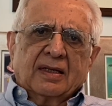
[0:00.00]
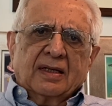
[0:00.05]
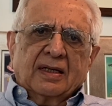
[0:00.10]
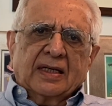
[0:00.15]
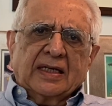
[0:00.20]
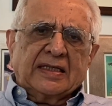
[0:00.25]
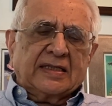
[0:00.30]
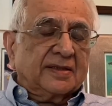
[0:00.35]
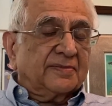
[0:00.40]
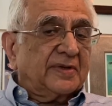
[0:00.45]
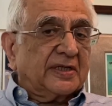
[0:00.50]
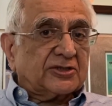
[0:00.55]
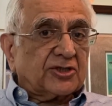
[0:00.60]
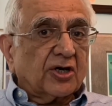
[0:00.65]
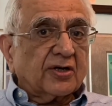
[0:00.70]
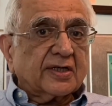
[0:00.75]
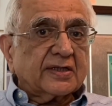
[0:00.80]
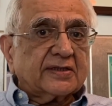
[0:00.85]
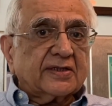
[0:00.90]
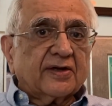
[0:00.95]
In the
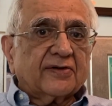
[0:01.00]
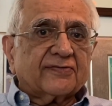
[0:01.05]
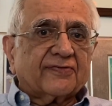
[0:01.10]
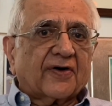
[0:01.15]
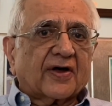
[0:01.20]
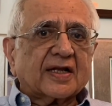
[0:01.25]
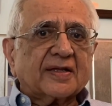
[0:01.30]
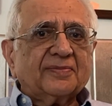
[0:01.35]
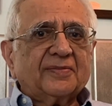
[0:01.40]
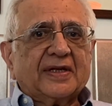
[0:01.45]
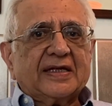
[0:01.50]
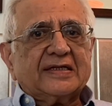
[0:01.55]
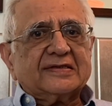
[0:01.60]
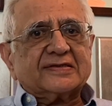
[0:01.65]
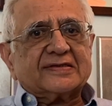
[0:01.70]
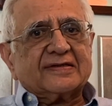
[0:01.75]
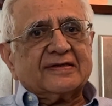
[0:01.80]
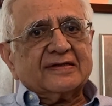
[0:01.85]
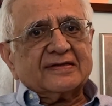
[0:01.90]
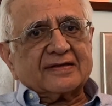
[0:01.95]
majority of foreign
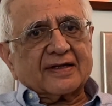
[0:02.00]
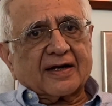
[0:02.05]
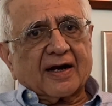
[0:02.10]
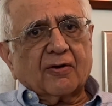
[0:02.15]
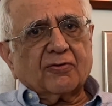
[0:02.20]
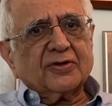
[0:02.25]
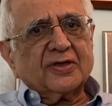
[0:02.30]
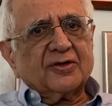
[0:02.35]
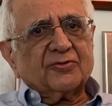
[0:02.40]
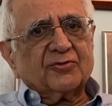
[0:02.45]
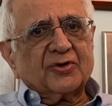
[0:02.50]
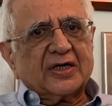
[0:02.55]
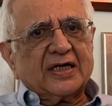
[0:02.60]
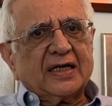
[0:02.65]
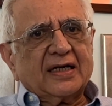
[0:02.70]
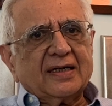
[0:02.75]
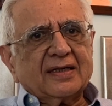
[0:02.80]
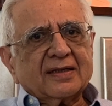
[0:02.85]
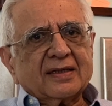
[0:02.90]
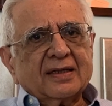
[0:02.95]
ministries around the
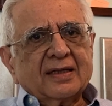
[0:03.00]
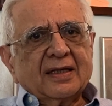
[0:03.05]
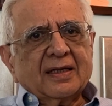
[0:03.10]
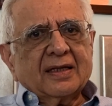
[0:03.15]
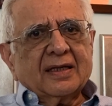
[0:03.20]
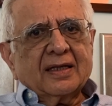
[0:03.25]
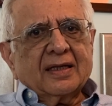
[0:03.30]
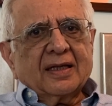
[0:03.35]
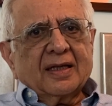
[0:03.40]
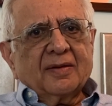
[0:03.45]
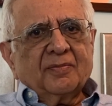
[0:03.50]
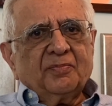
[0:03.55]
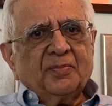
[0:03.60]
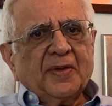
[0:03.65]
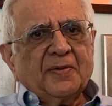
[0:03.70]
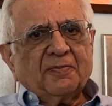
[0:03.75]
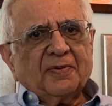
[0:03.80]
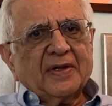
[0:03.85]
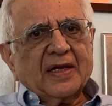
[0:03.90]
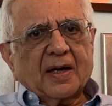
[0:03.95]
world,
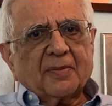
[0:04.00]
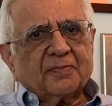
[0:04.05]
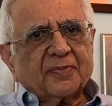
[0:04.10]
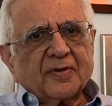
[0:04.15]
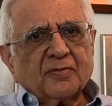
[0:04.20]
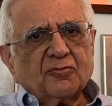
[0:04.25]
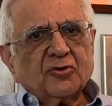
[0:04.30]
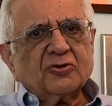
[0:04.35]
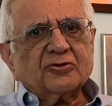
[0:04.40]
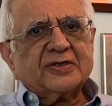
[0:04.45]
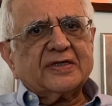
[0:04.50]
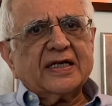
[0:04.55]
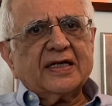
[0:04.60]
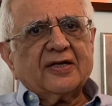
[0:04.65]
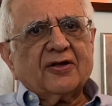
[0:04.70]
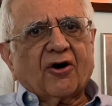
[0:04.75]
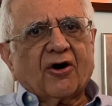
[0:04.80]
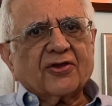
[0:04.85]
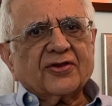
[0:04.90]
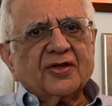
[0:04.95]
people are promoted
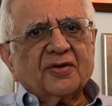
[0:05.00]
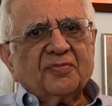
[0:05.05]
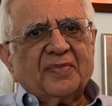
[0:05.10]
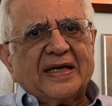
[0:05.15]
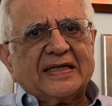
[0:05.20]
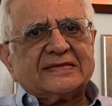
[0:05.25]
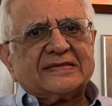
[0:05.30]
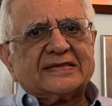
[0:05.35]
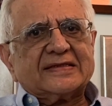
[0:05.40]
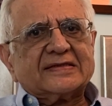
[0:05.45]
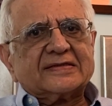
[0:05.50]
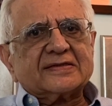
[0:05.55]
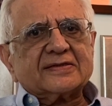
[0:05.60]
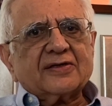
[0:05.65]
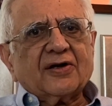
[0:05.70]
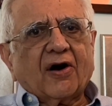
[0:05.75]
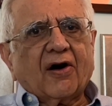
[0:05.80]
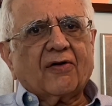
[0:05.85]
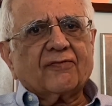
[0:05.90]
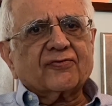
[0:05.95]
on the basis
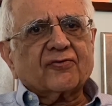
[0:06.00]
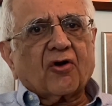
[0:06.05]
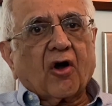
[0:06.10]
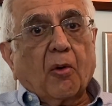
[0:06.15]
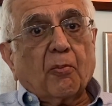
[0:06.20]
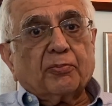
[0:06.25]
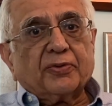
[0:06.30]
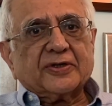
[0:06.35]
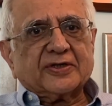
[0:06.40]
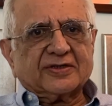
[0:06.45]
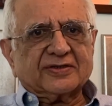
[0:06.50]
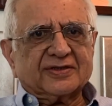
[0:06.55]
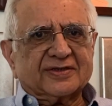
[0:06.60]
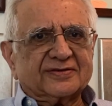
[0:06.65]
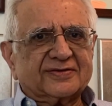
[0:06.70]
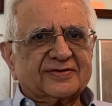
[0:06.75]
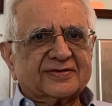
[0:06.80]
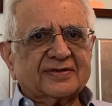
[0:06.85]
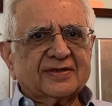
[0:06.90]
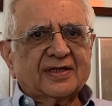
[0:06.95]
of
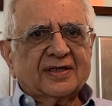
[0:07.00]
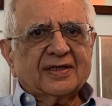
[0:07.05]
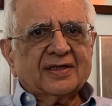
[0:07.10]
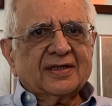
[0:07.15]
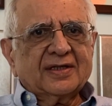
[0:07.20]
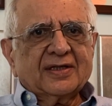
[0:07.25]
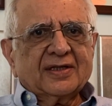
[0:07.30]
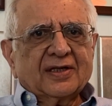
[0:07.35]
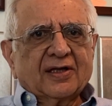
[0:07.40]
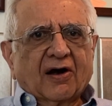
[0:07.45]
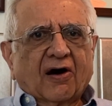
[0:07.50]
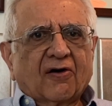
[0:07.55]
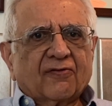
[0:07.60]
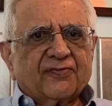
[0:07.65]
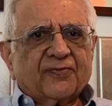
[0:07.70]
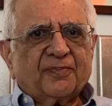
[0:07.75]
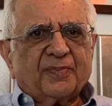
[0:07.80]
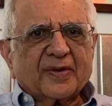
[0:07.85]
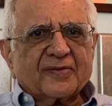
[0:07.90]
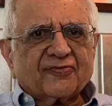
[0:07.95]
competence,
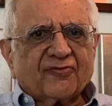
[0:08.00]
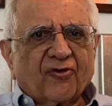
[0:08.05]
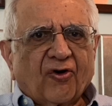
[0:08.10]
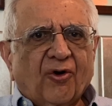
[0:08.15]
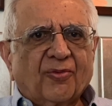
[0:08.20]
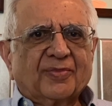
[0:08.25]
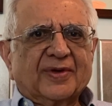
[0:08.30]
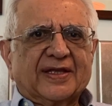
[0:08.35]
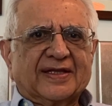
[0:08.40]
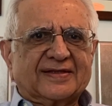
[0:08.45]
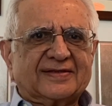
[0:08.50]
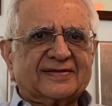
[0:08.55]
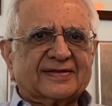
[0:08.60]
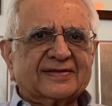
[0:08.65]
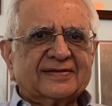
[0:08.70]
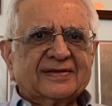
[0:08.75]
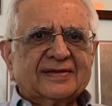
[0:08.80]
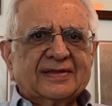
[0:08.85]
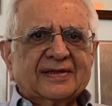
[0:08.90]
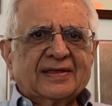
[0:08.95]
of performance.
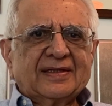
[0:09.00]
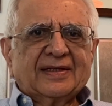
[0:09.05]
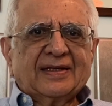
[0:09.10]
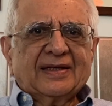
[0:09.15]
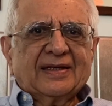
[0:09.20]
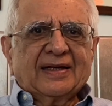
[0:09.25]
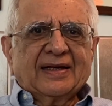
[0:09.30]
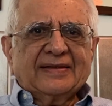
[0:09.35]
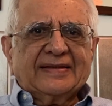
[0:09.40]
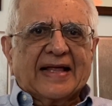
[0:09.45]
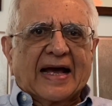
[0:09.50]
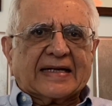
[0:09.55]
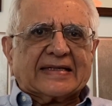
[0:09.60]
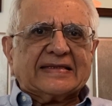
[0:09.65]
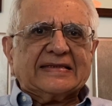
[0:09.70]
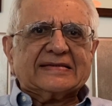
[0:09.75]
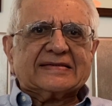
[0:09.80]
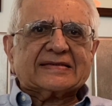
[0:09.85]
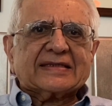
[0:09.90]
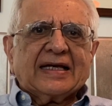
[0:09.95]
That
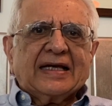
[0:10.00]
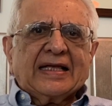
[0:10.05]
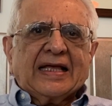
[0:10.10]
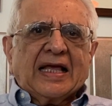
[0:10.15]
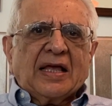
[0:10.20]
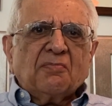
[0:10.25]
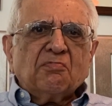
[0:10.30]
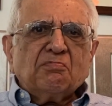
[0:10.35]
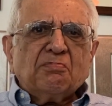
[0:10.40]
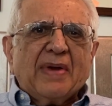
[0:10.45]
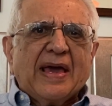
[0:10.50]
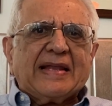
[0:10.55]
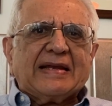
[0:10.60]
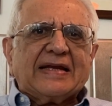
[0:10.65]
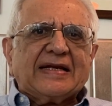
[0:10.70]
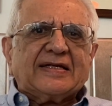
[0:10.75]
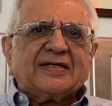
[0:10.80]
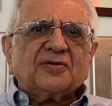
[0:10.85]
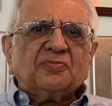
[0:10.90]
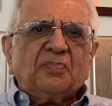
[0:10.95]
is,
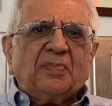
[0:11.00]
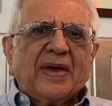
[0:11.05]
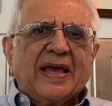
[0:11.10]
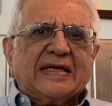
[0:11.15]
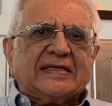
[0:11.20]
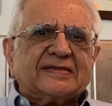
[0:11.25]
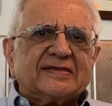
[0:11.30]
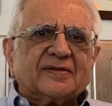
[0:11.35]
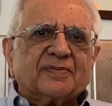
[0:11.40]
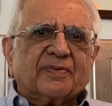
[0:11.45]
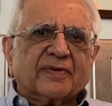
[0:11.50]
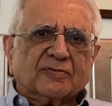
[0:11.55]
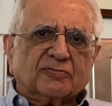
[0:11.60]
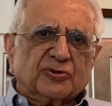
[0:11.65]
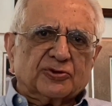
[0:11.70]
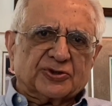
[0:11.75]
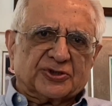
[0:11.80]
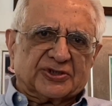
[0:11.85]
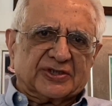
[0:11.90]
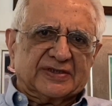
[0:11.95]
merit-based
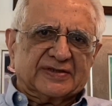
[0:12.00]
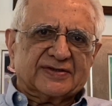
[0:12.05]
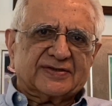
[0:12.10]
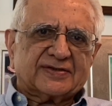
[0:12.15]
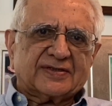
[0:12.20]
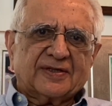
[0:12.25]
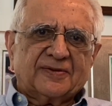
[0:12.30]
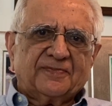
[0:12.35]
promotions.